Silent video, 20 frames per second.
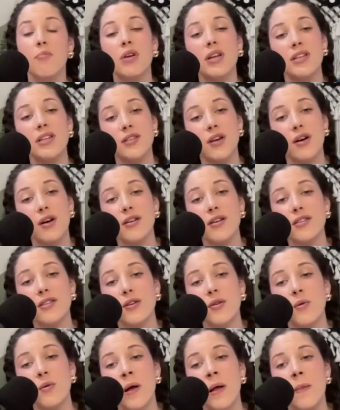but it's
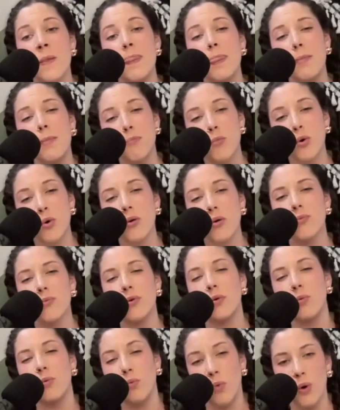also more
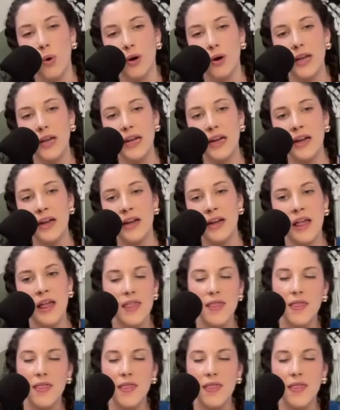rewarding